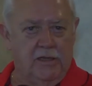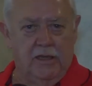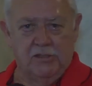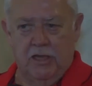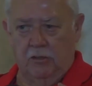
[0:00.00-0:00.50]

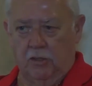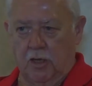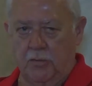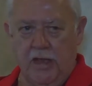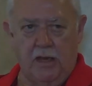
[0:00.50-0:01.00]
I said, look,
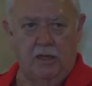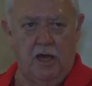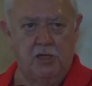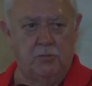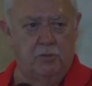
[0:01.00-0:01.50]
I'll be out of the
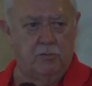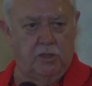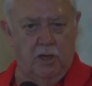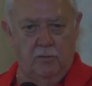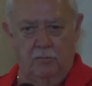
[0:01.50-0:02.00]
hospital and
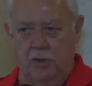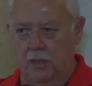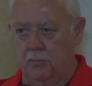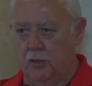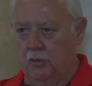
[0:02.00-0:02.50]
recovered by
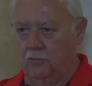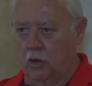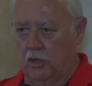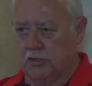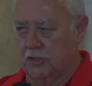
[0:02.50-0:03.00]
the middle of
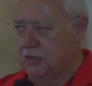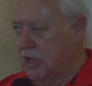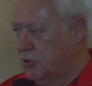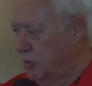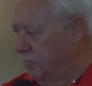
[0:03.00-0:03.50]
August. Let's
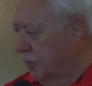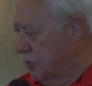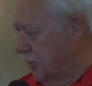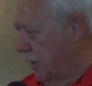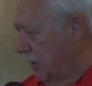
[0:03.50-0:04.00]
schedule the
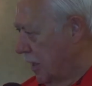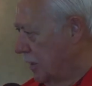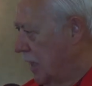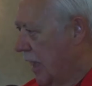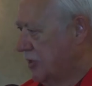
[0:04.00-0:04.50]
first meeting then
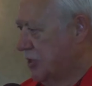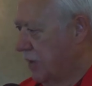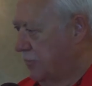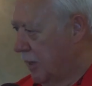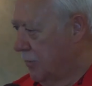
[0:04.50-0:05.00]
and see
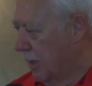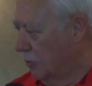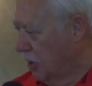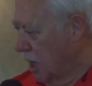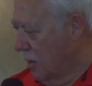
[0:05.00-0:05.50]
if anybody
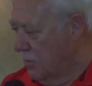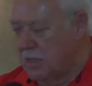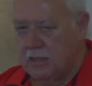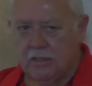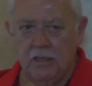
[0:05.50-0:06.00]
will come.
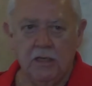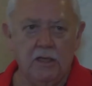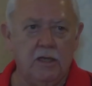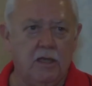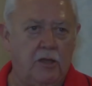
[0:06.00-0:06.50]

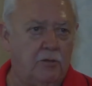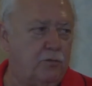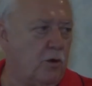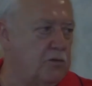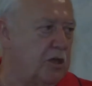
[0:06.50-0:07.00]
And the
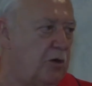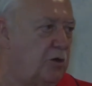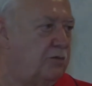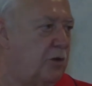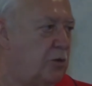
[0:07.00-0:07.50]
four of us got
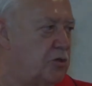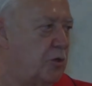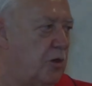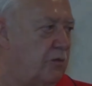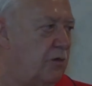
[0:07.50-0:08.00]
on the phone and
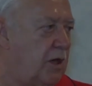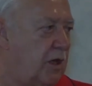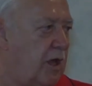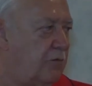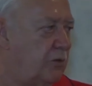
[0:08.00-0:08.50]
started inviting
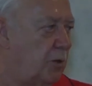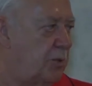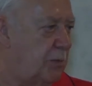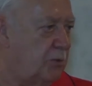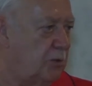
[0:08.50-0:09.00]
a handful of
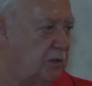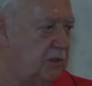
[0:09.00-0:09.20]
people.